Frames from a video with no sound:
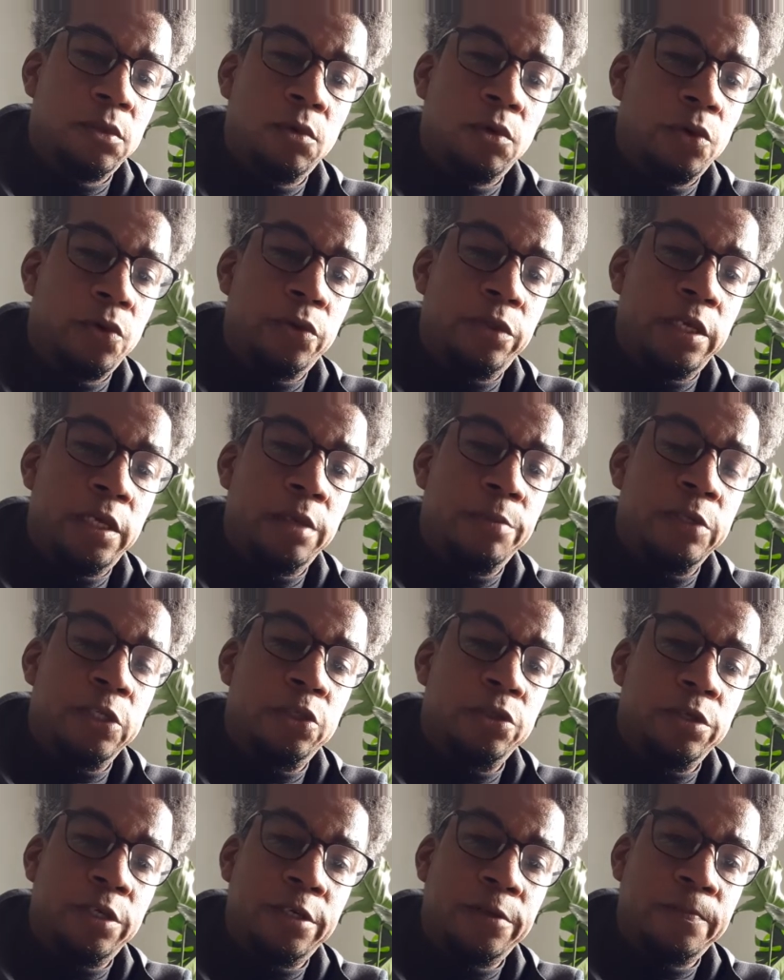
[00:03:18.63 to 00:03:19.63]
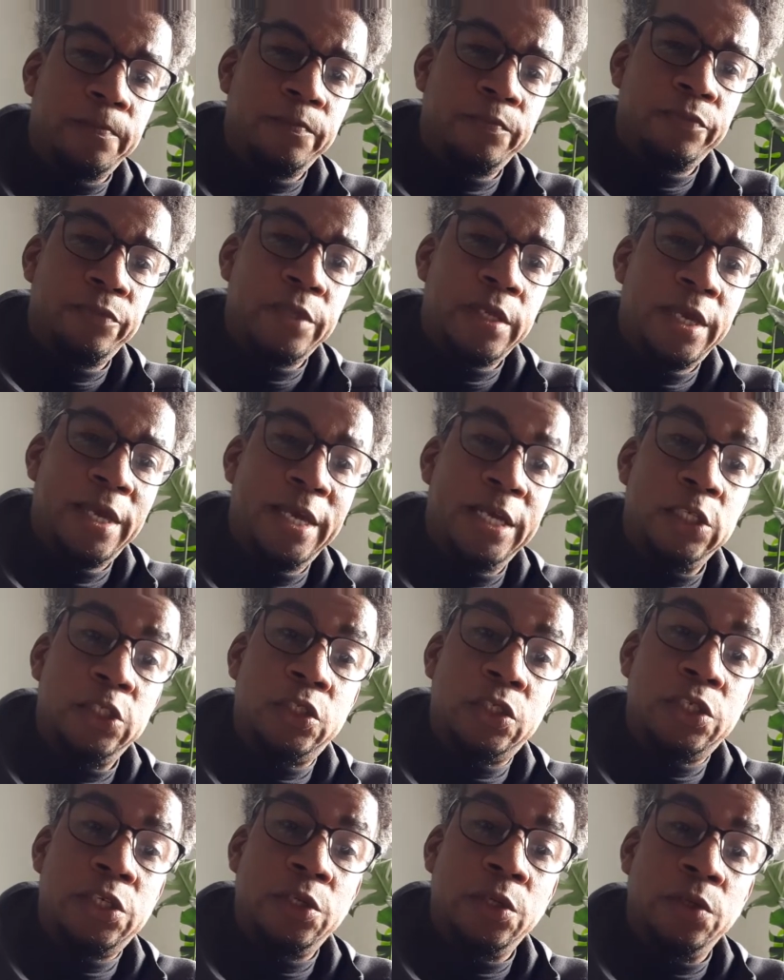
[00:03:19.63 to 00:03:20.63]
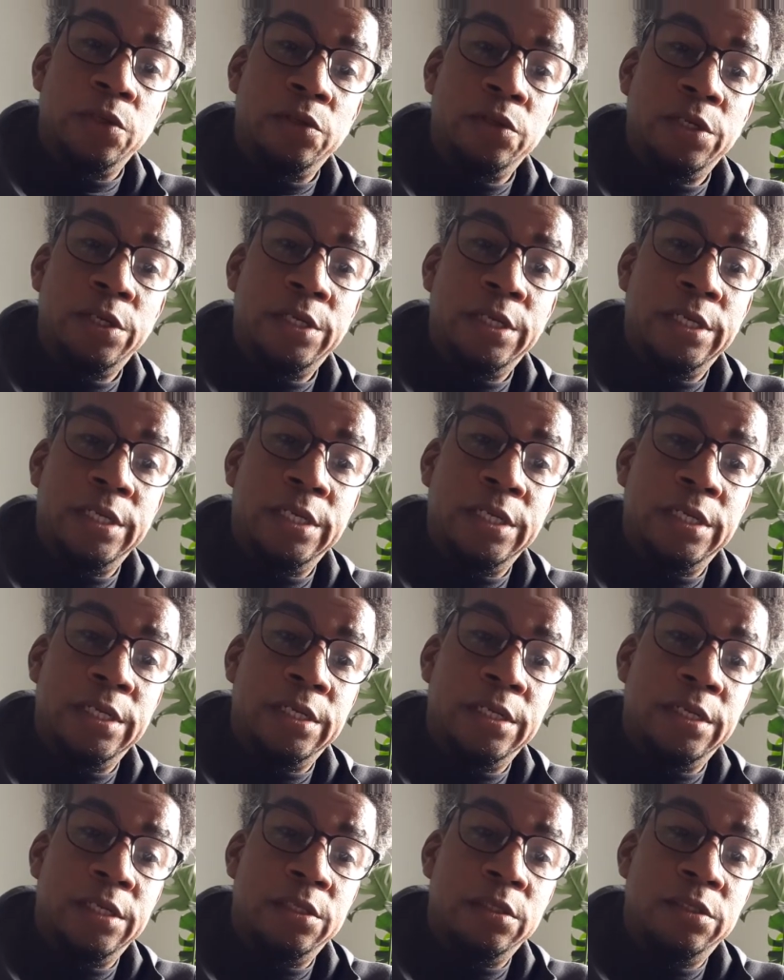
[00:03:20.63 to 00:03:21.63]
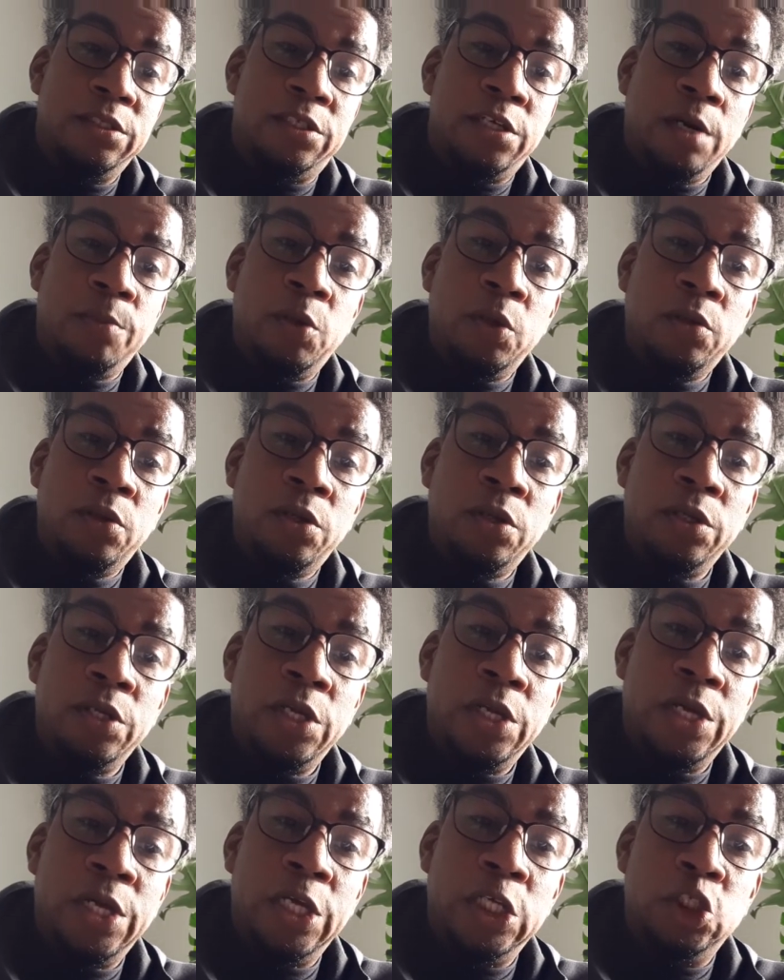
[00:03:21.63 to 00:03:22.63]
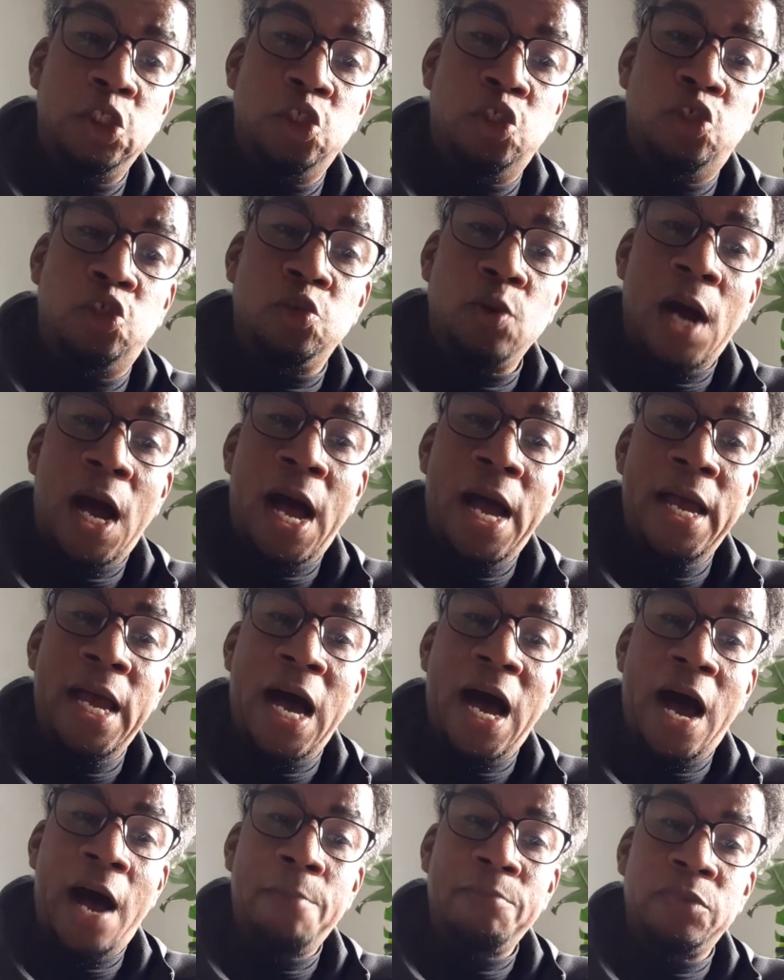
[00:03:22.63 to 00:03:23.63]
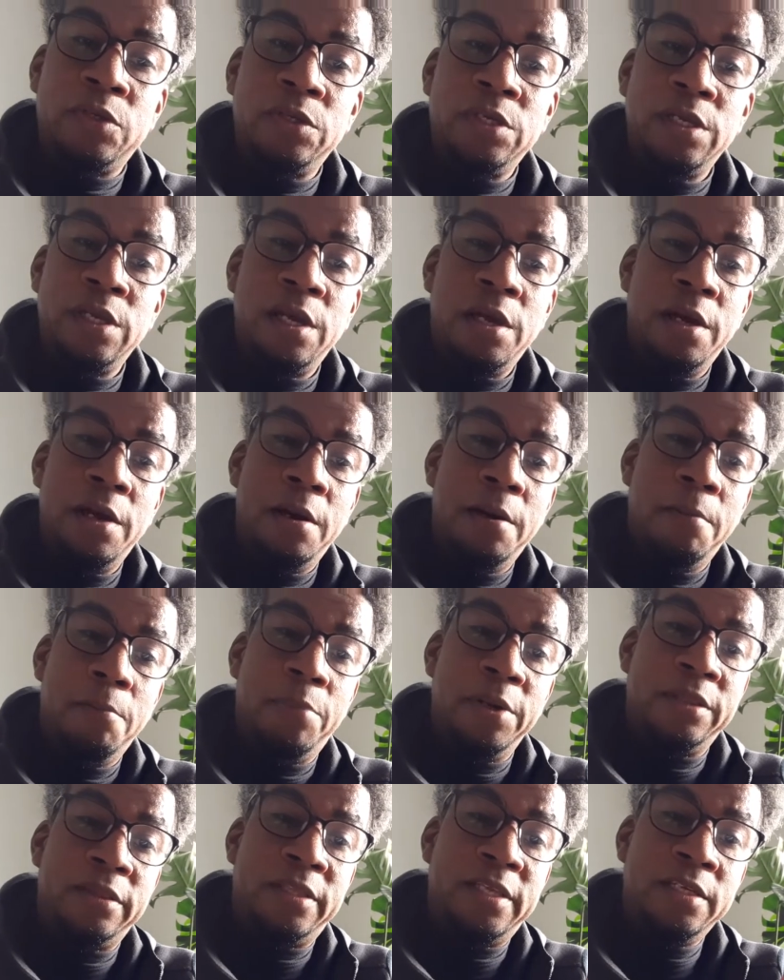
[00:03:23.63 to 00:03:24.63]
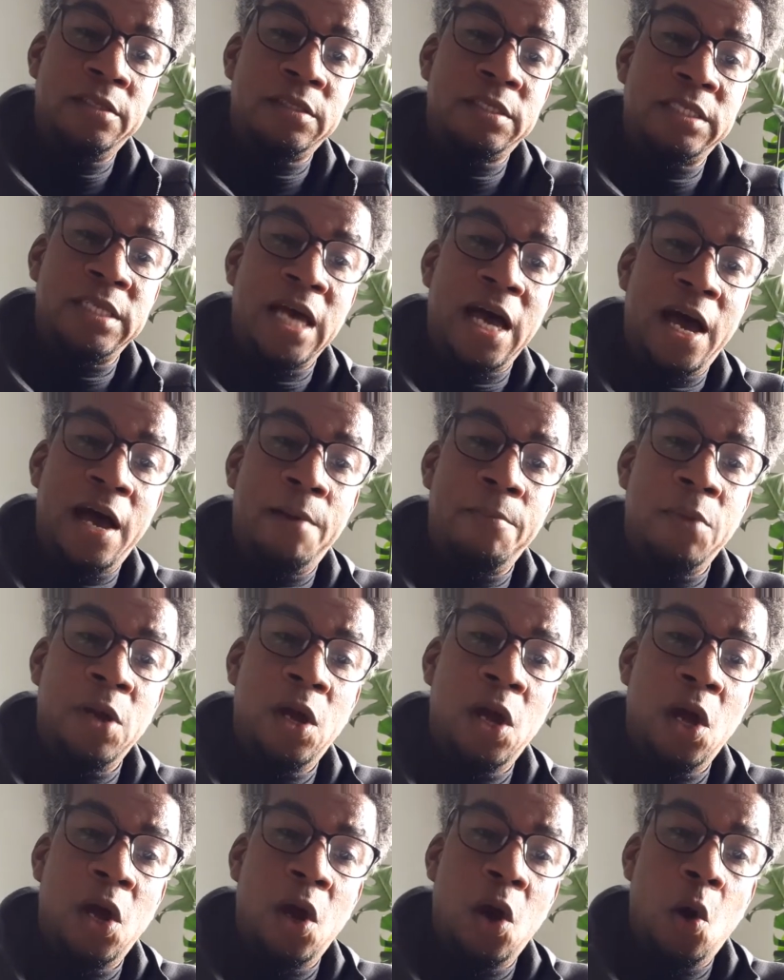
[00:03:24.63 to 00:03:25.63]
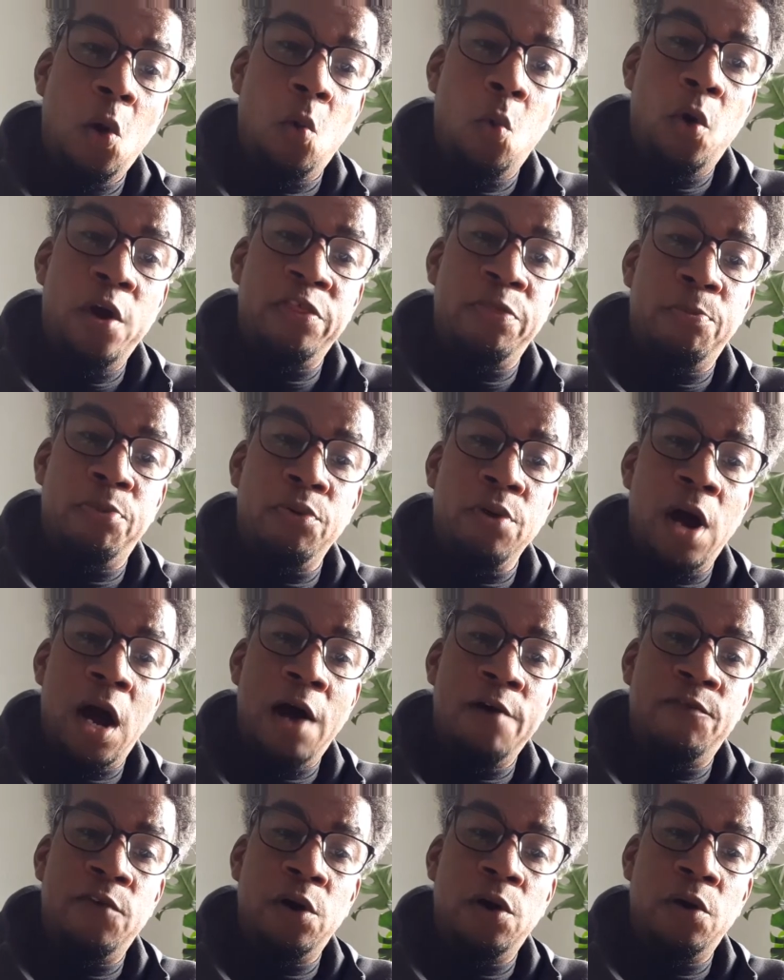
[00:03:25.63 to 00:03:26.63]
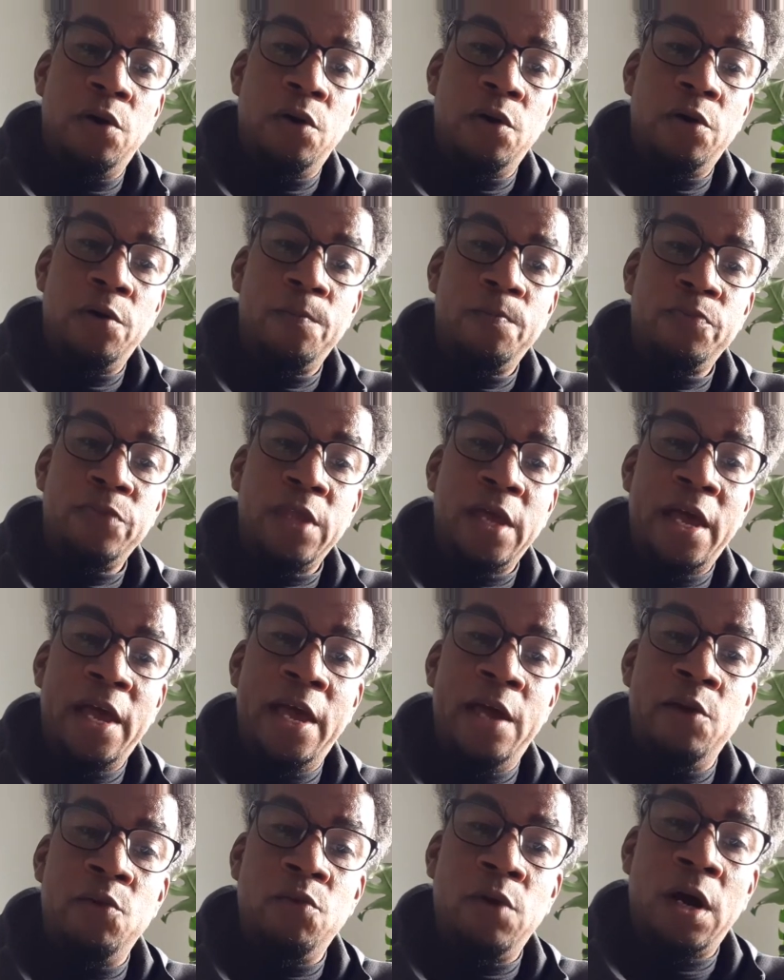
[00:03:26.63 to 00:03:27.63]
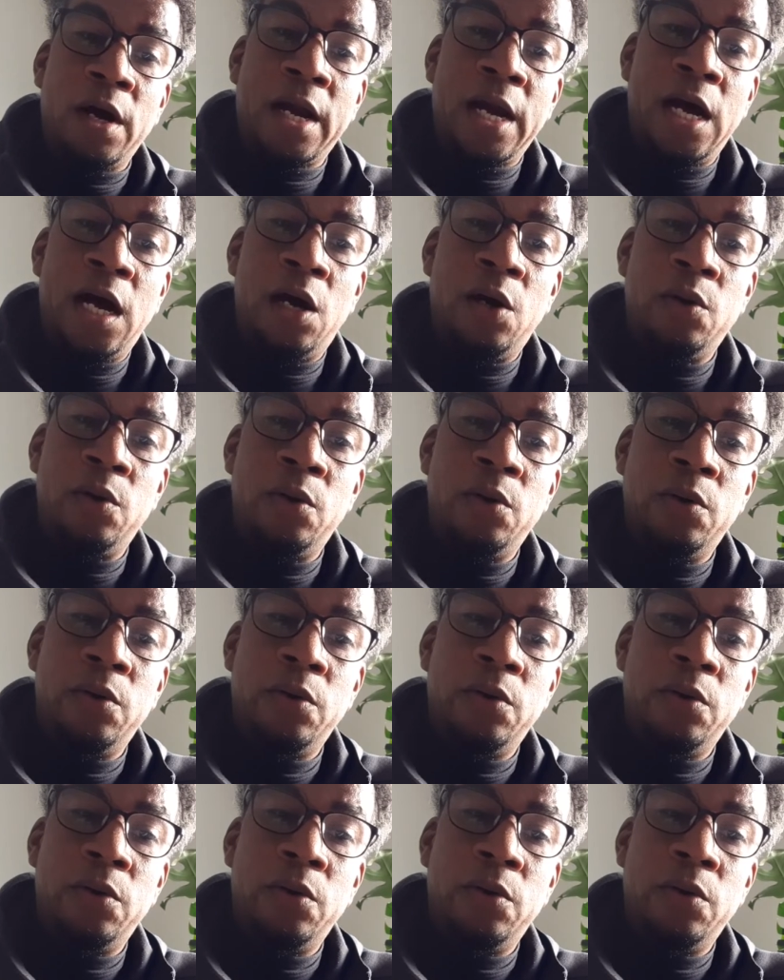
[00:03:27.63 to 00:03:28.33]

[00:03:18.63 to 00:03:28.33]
Oh, the imagery. Still, double dry hopped, but this time with Bravo and Racao.